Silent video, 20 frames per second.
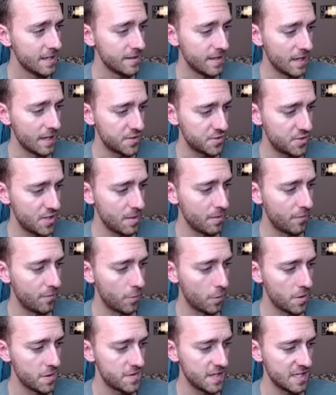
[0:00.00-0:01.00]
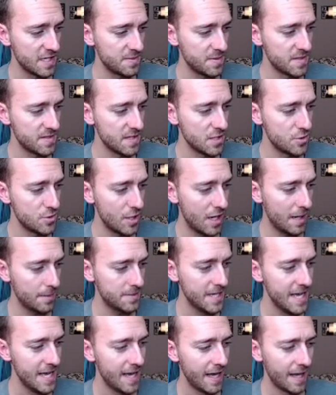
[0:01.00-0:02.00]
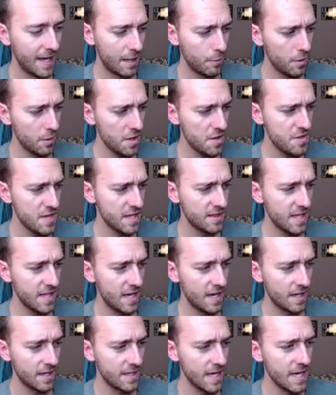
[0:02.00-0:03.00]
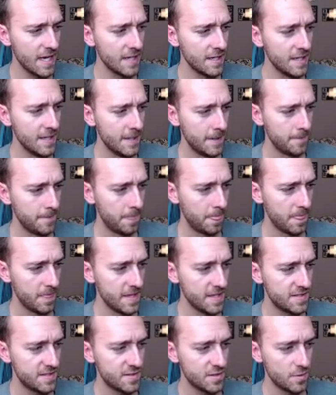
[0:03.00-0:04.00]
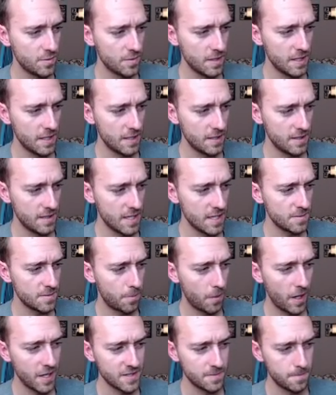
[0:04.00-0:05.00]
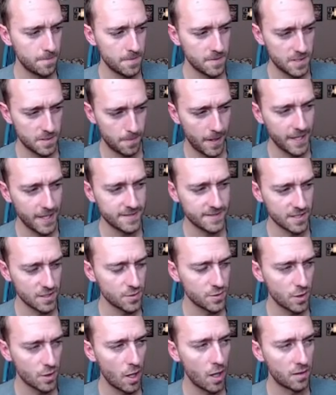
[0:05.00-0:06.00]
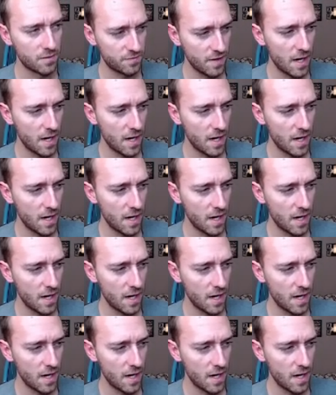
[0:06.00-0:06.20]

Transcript: yesterday before this S B C dropped. And I really think that again, this these price spikes that you saw on